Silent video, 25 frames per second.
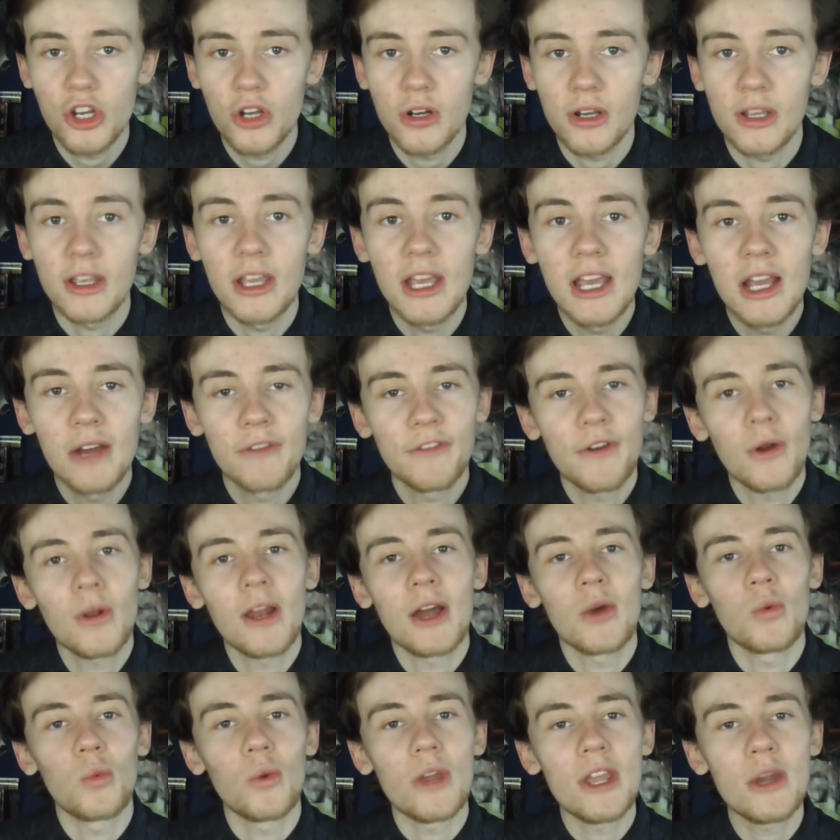journey. Felt
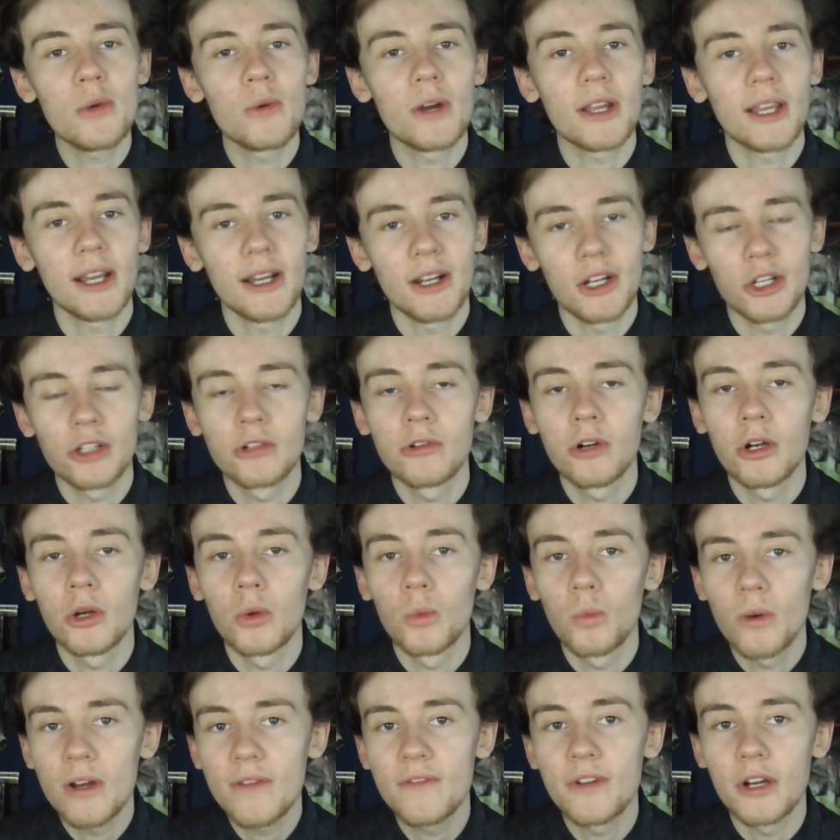like we were kind of
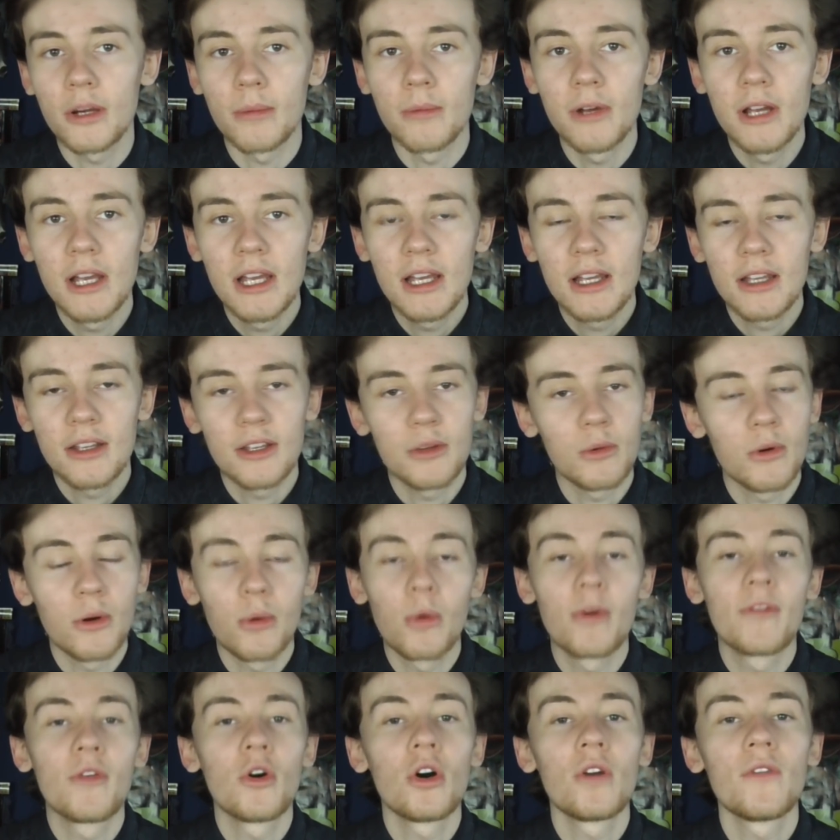growing with them. You
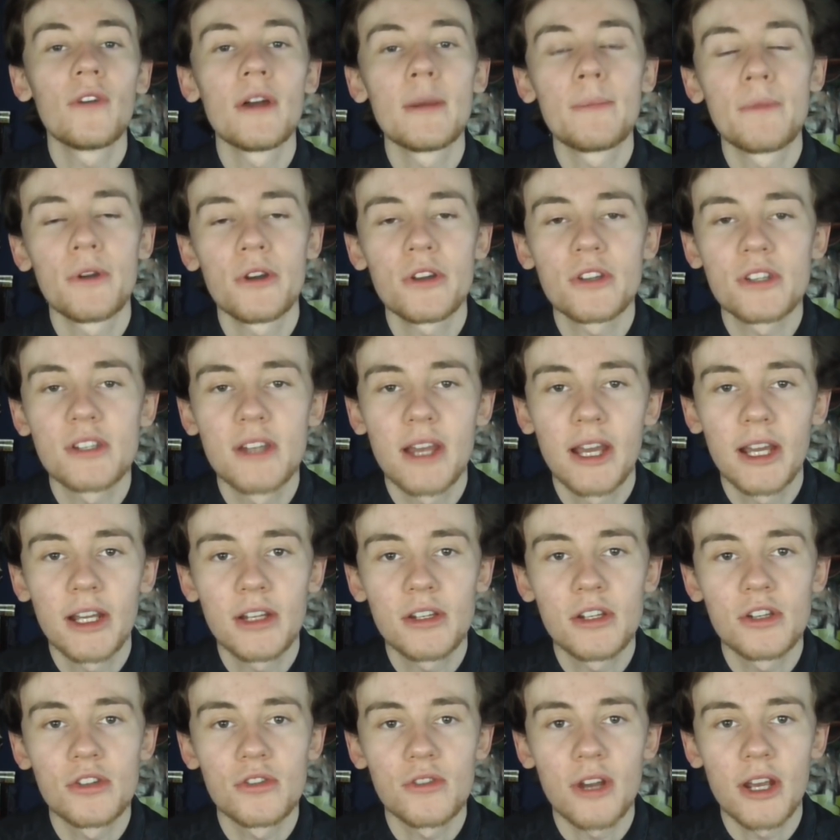know, with all their
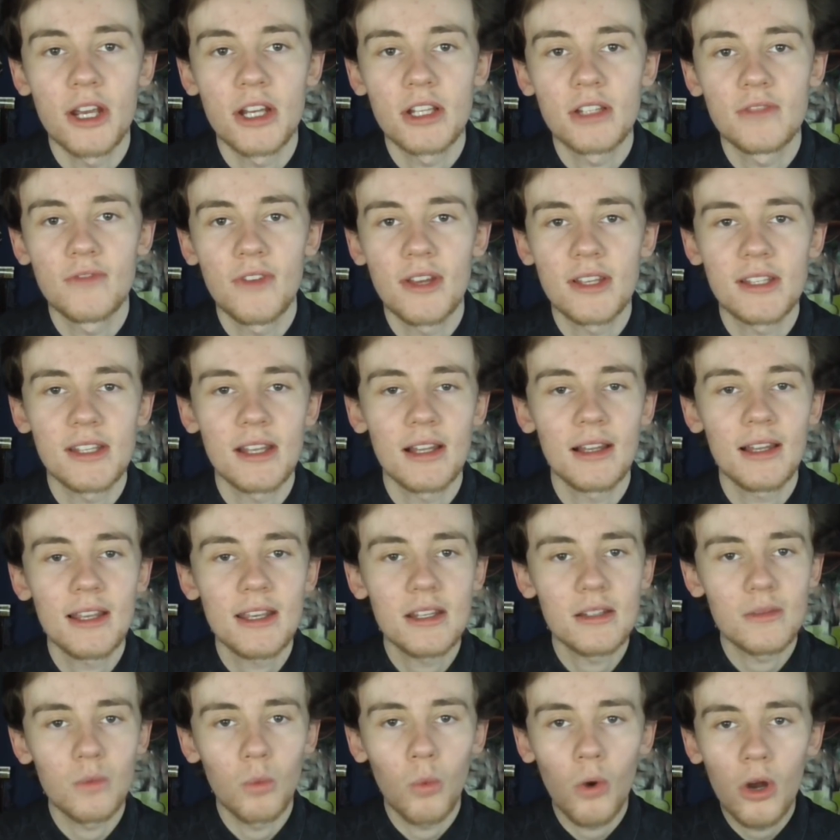personality traits, there's at
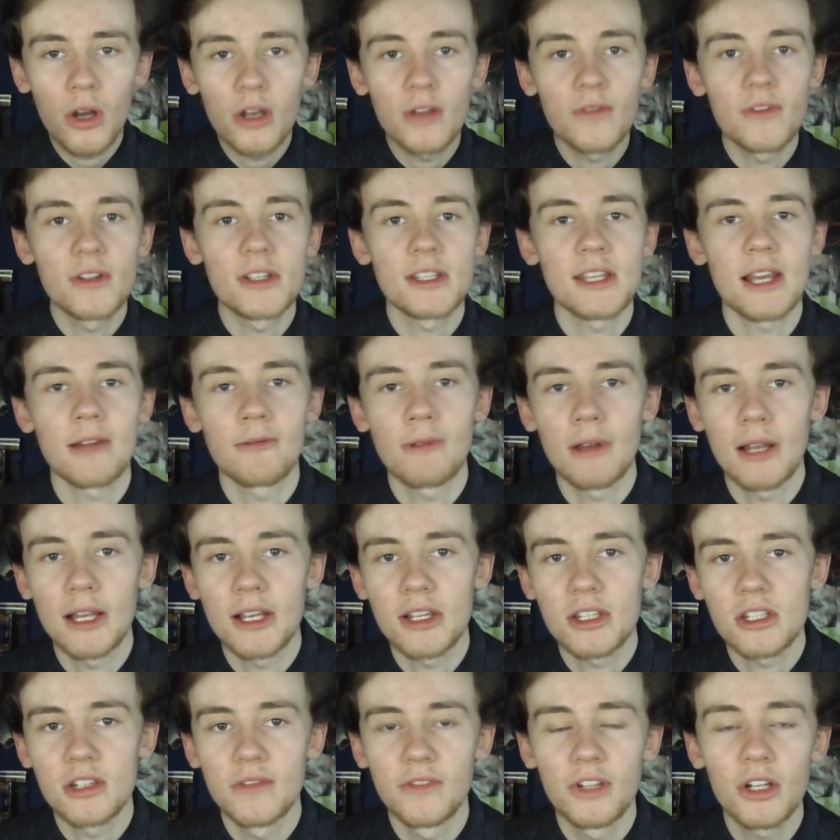least one of us that
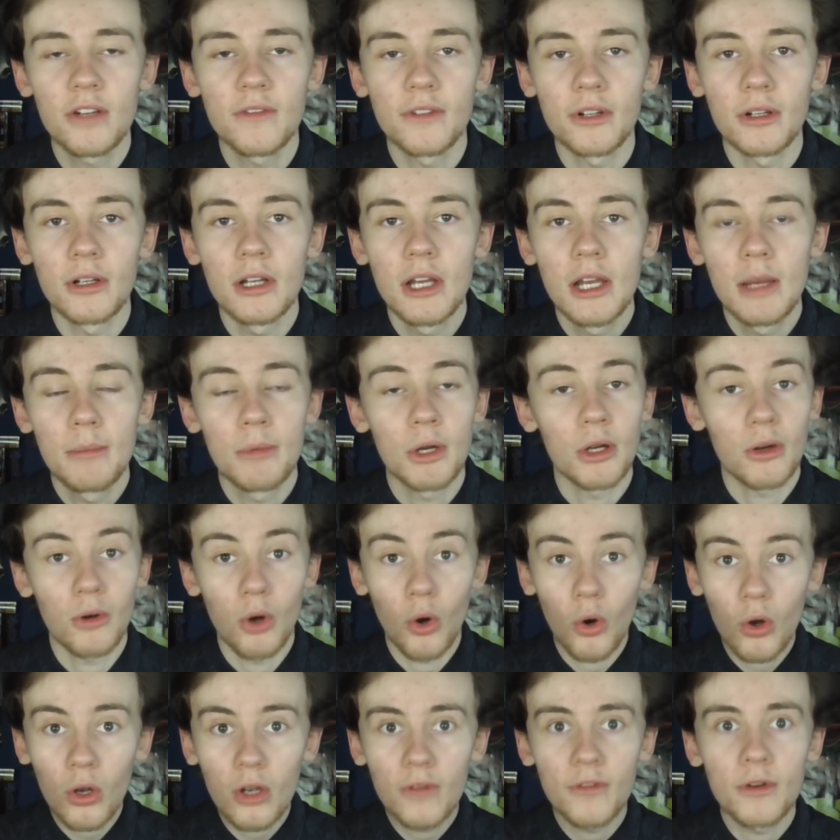relates to the other. But
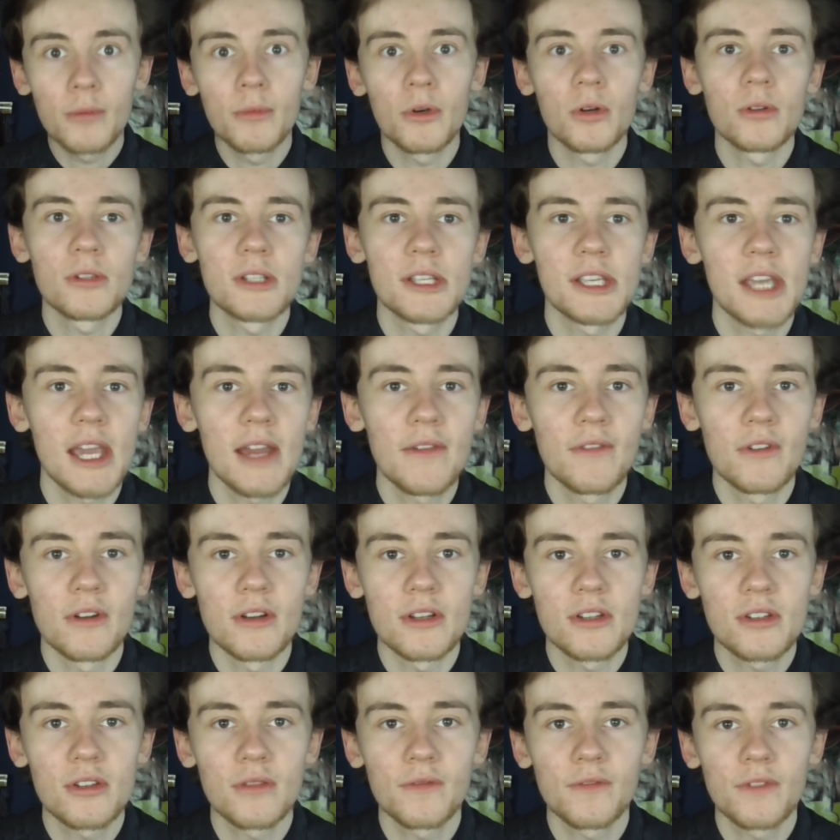all of them all together
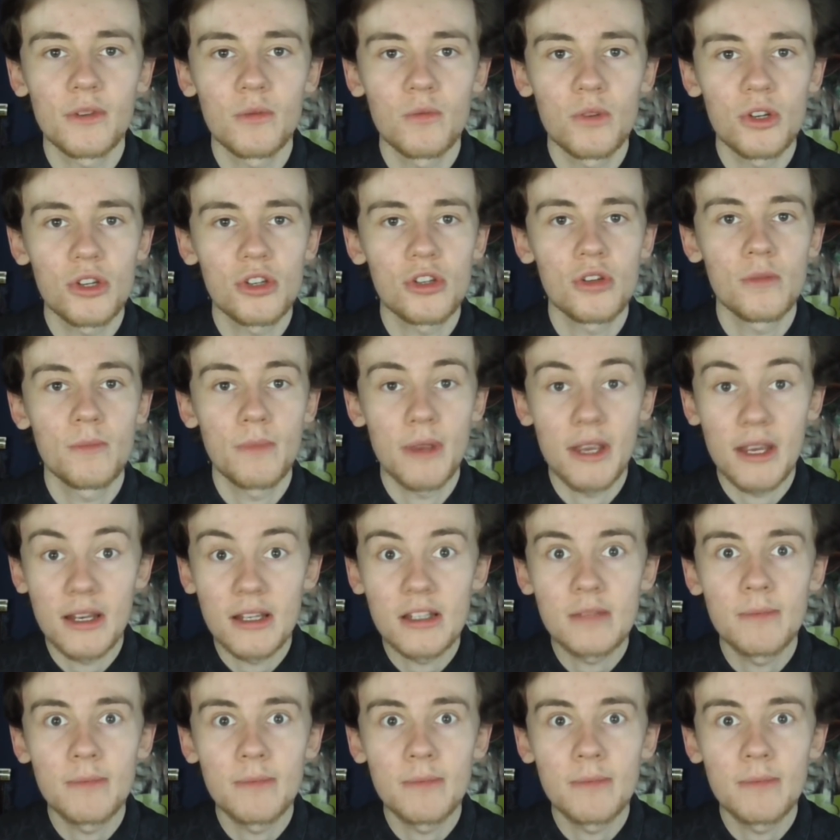is something we should be